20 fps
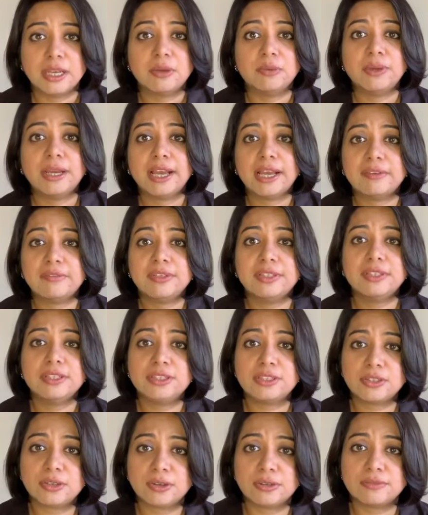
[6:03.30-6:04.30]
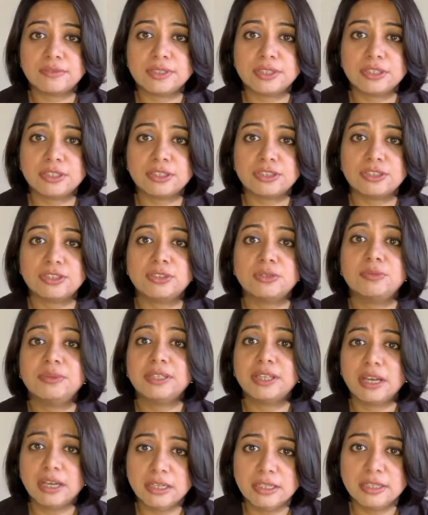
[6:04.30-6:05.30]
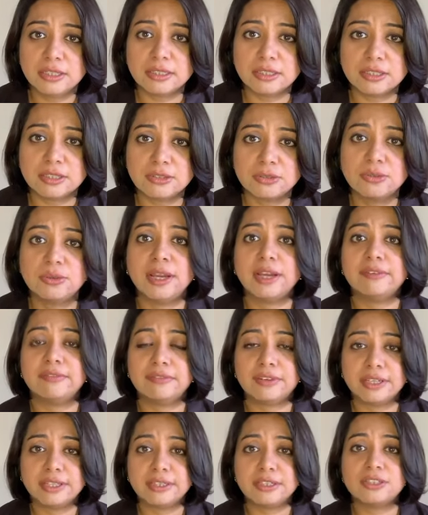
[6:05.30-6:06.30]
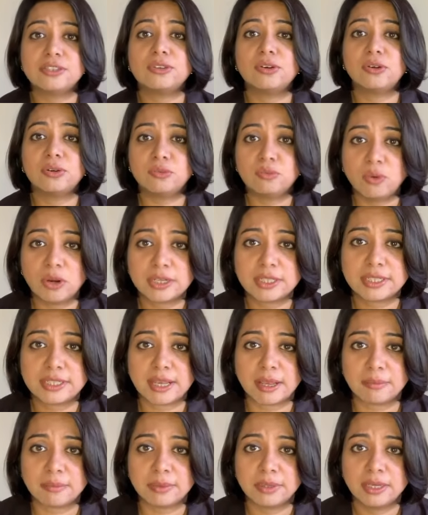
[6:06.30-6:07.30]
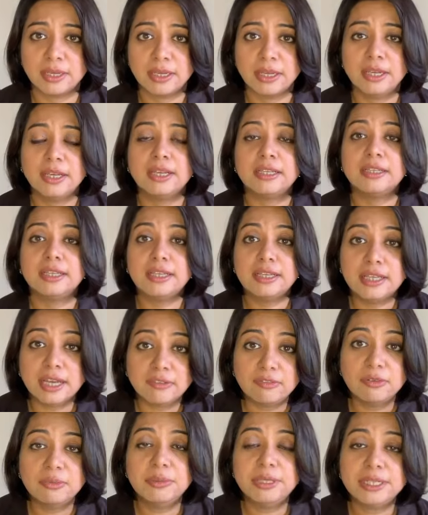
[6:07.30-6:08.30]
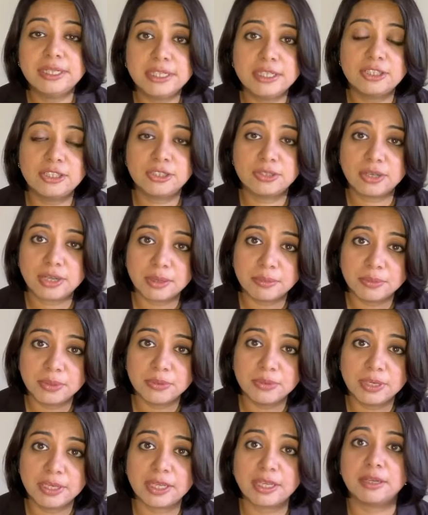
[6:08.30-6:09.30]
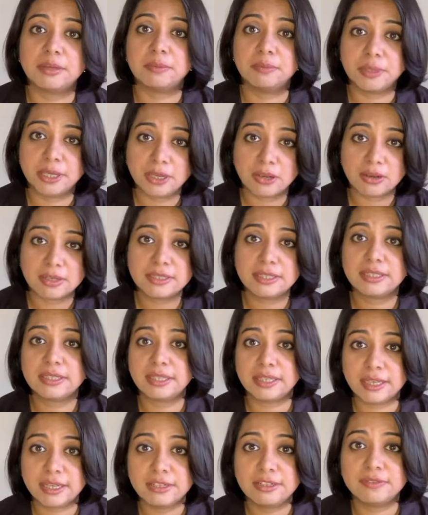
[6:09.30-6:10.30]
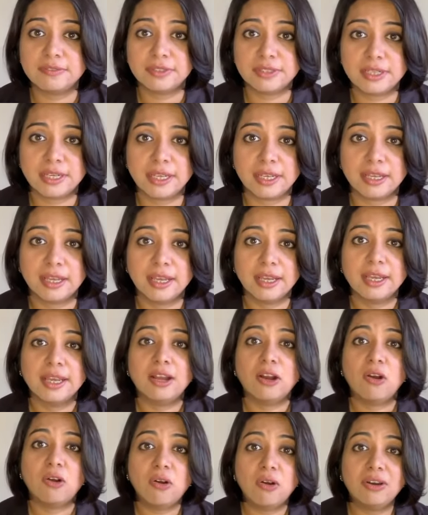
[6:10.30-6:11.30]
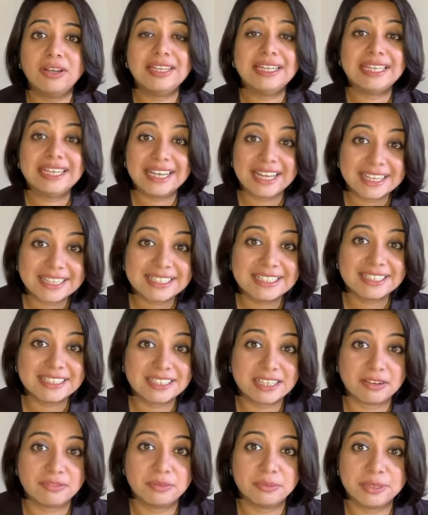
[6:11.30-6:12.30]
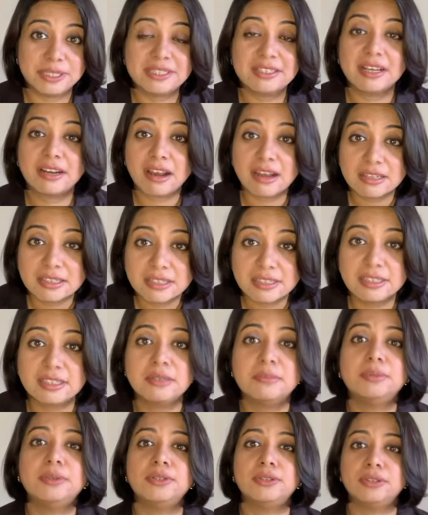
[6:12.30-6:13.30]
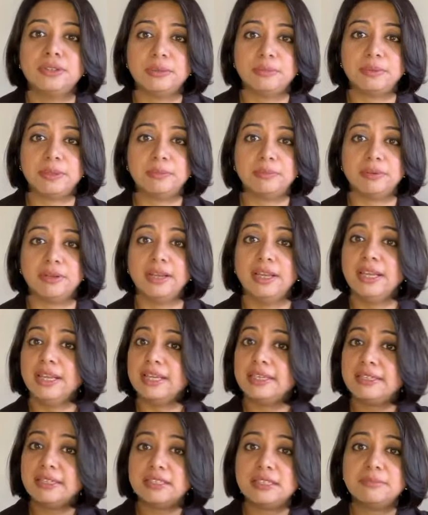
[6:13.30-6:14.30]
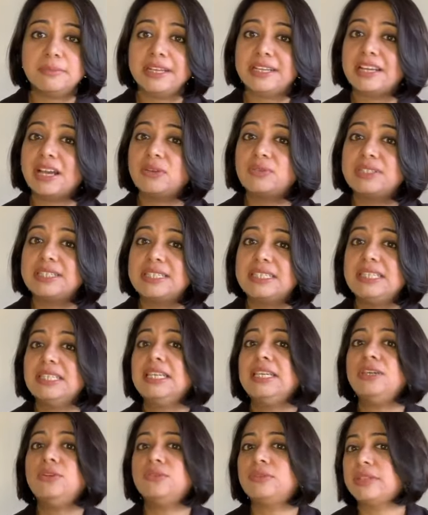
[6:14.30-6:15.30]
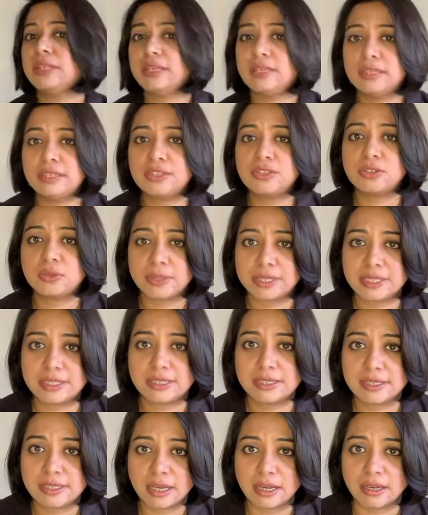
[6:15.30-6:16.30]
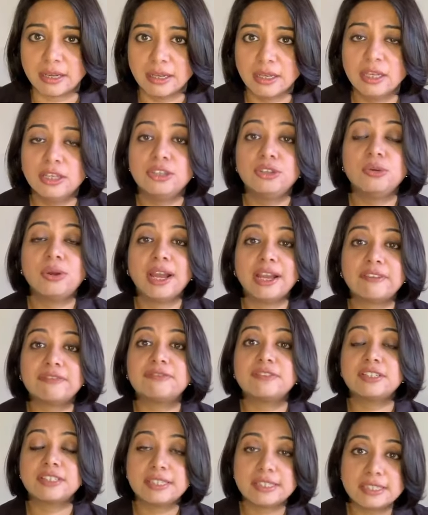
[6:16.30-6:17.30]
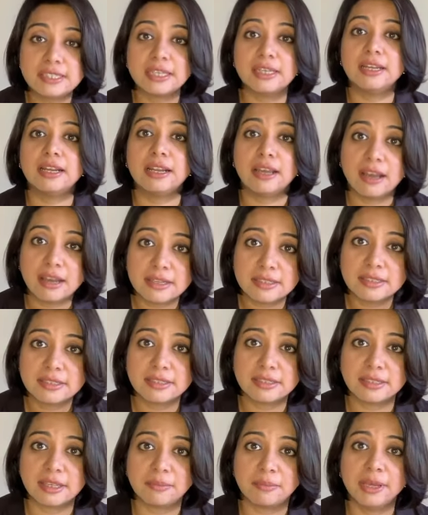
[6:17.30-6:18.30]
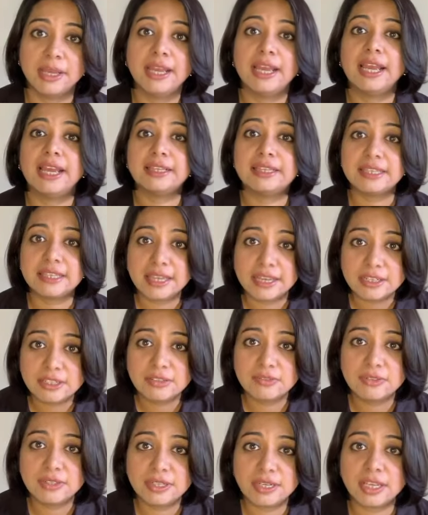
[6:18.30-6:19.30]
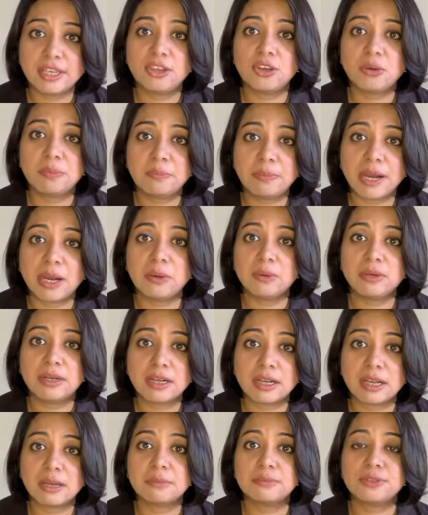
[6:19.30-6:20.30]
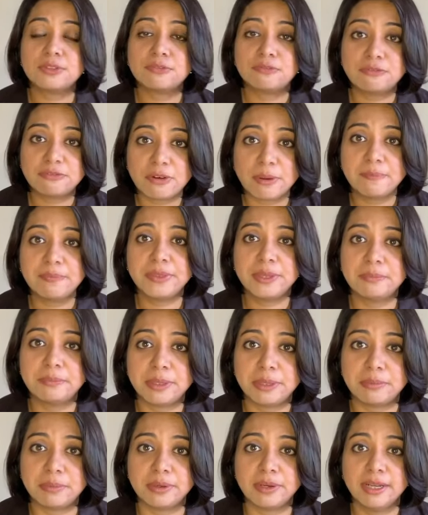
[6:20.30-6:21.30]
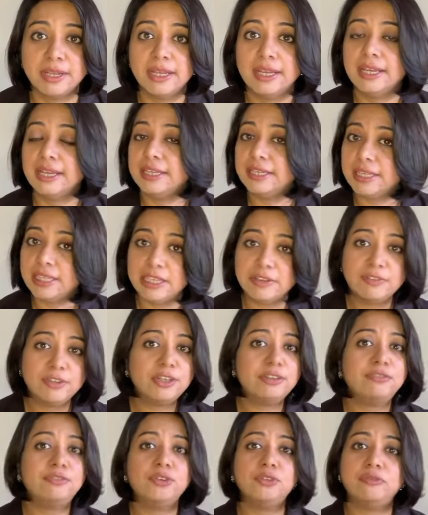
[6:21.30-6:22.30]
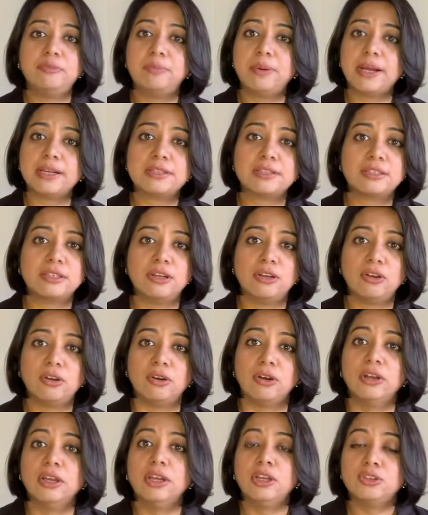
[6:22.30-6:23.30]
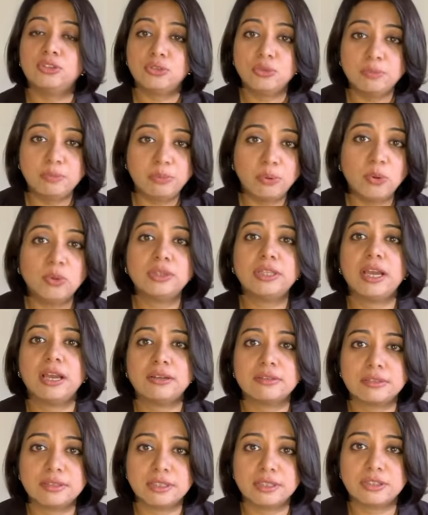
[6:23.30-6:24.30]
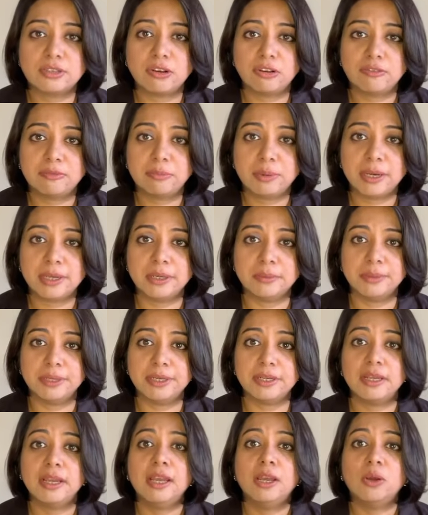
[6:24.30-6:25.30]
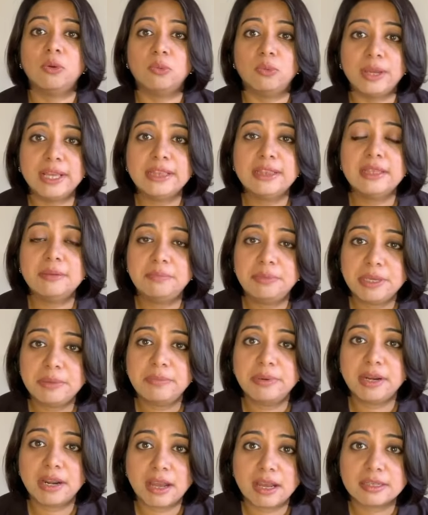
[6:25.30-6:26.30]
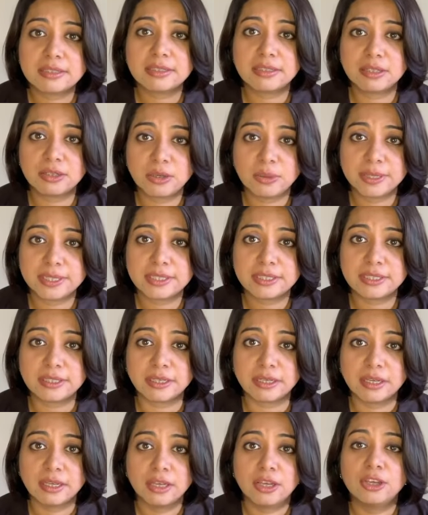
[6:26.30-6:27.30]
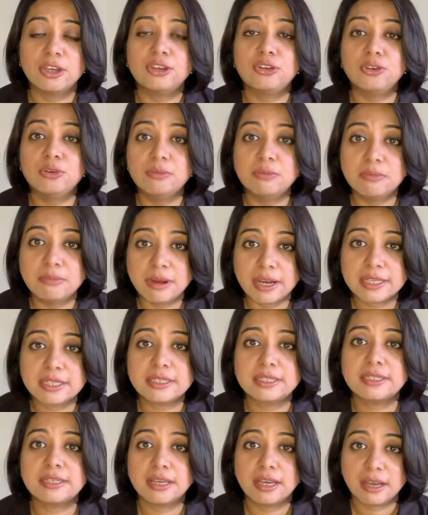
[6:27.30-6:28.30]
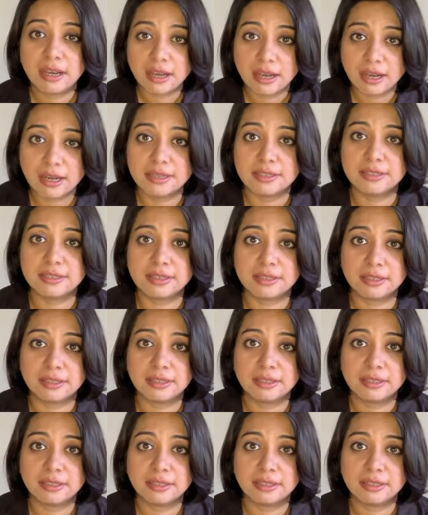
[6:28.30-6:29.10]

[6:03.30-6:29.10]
we're having these conversations with uncles who have read this on WhatsApp. The government needs to communicate because at the end of the day, all elected governments are answerable to the people. It doesn't matter how silly you think these questions are. You have to still answer them. At the end of the day, your power comes from the people. And even if you've passed a law through both houses of parliament, when the people ask a question, you must answer.